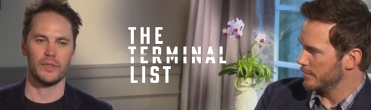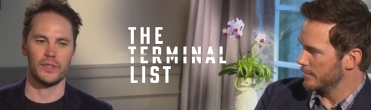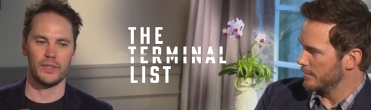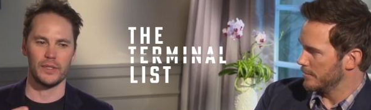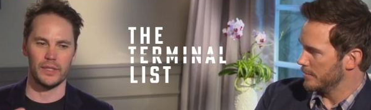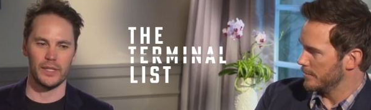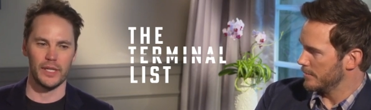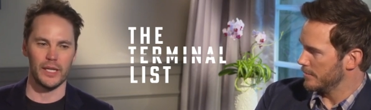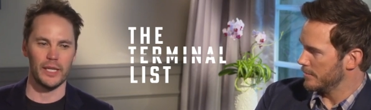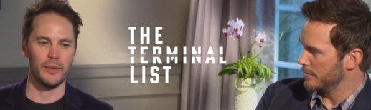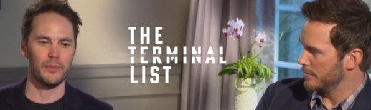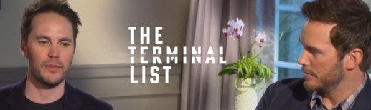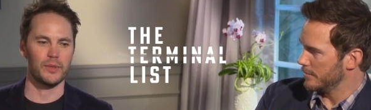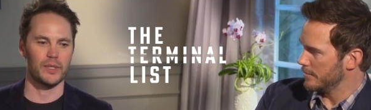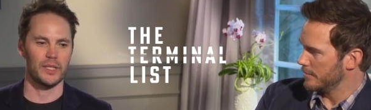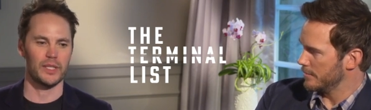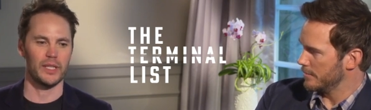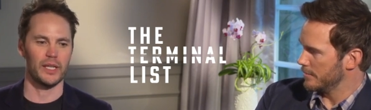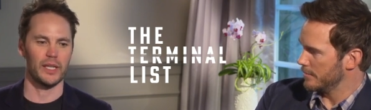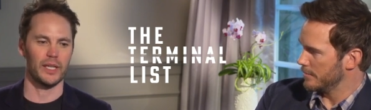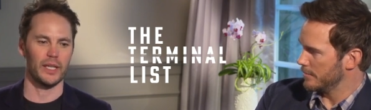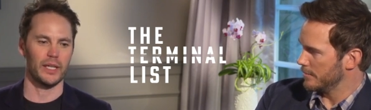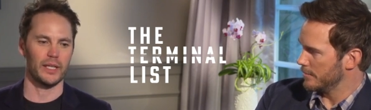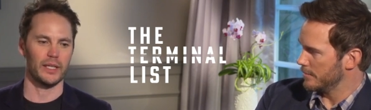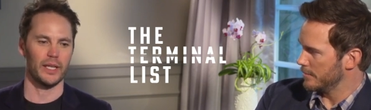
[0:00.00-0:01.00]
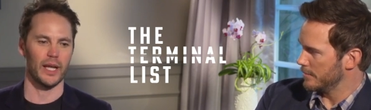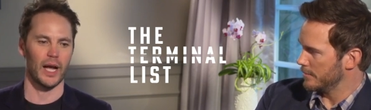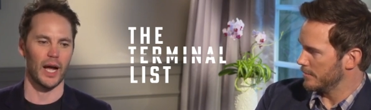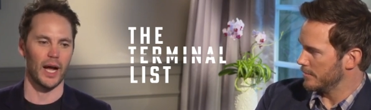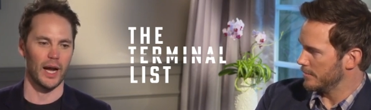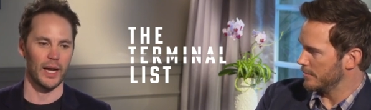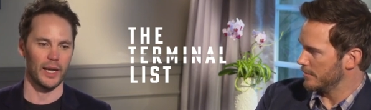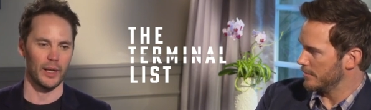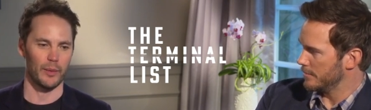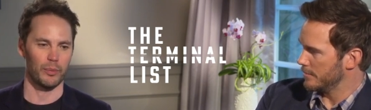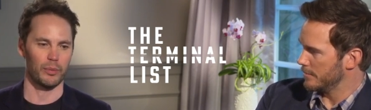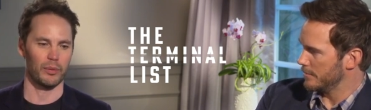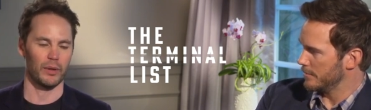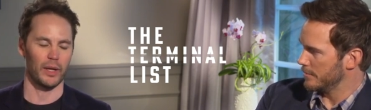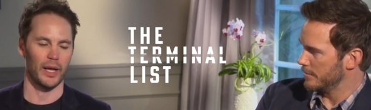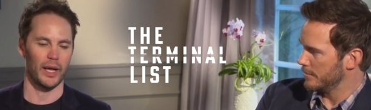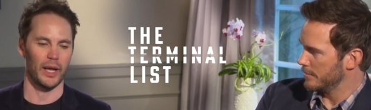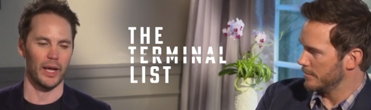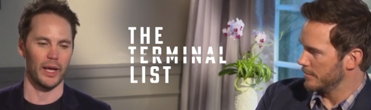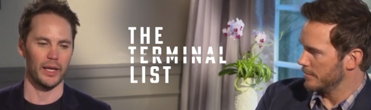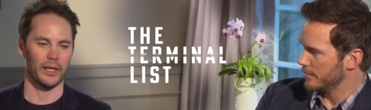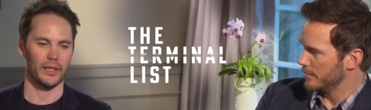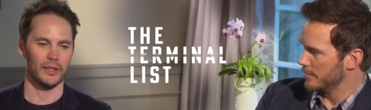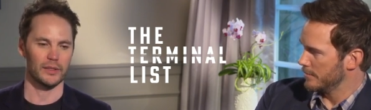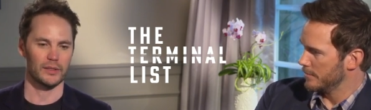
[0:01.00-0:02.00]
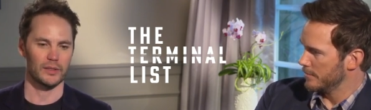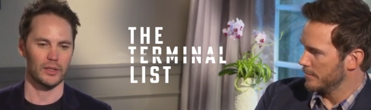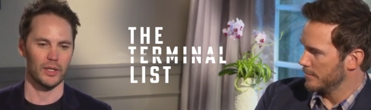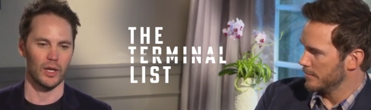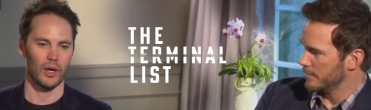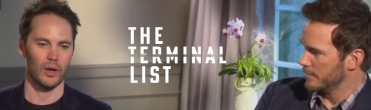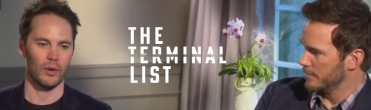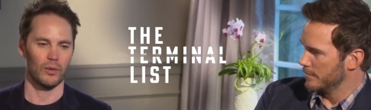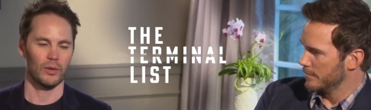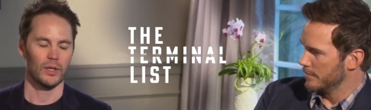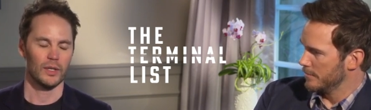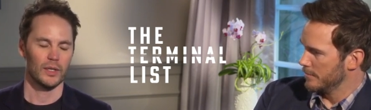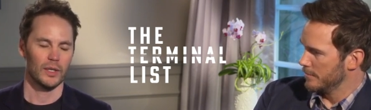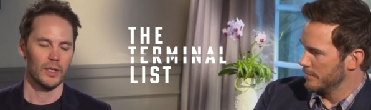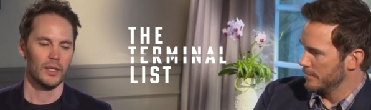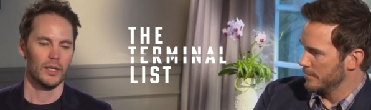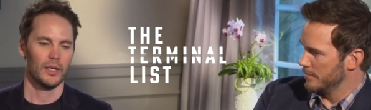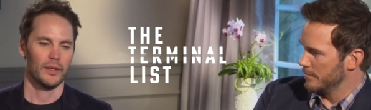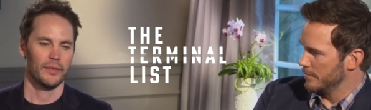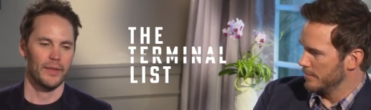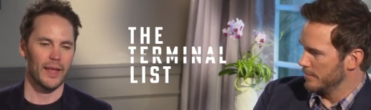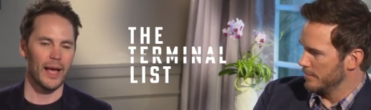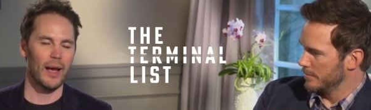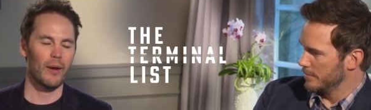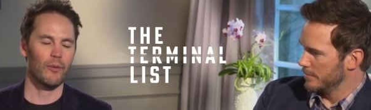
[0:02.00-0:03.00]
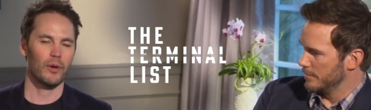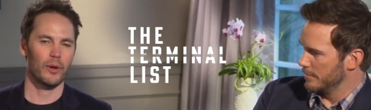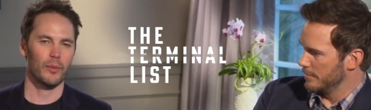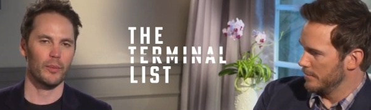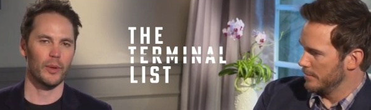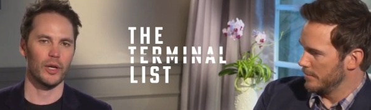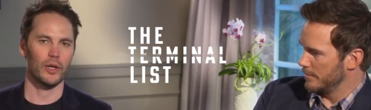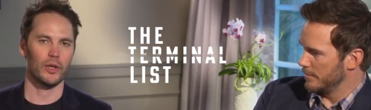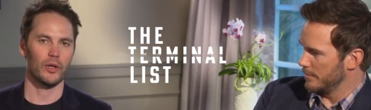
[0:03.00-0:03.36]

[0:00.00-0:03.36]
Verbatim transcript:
Speaker 1: deep seated guy to play. So that would have been